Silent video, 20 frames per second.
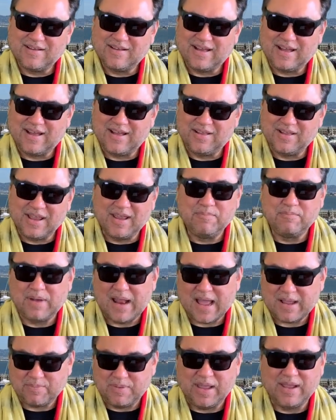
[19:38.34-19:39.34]
uh, in
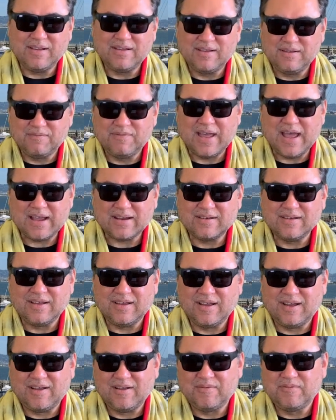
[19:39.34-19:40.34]
Blackpink, in fact.
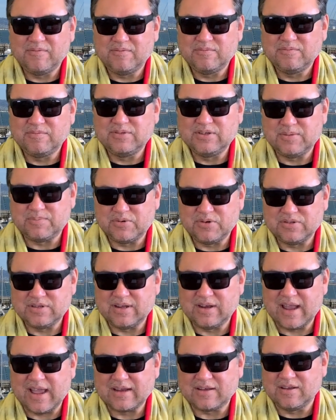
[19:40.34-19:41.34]
Uh, shippers
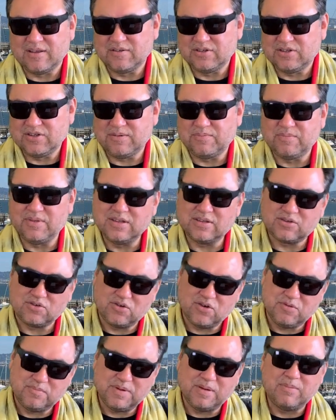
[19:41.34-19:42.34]
that like to ship this
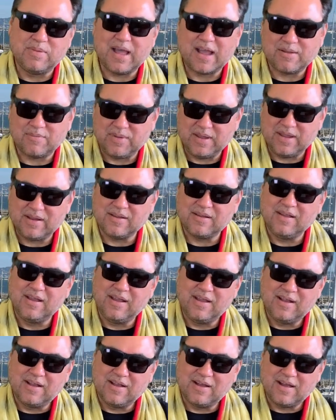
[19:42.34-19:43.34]
group in Blackpink
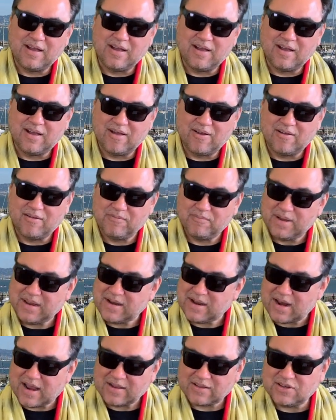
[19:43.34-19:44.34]
Uh, may
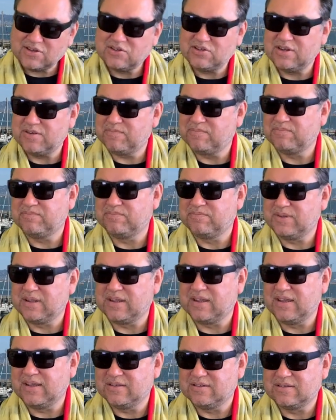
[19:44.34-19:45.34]
not like this ship
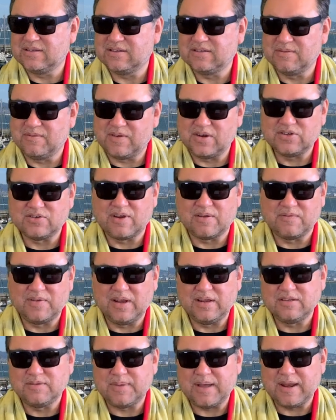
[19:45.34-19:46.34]
because there's some very strong
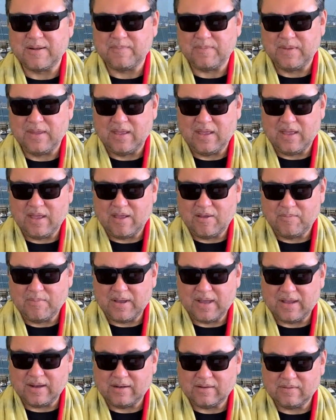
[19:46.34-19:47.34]
feelings about it.
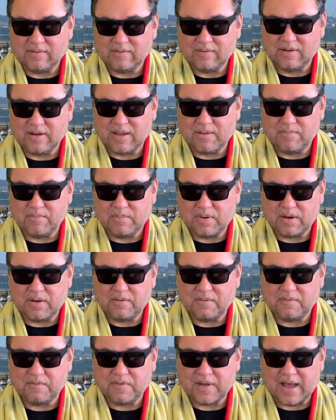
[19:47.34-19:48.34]
But number
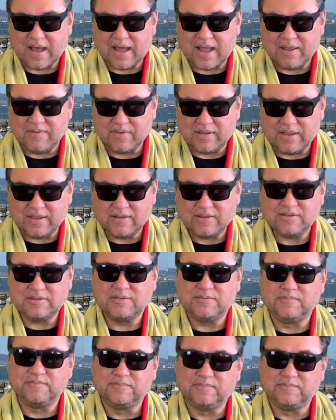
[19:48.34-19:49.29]
five is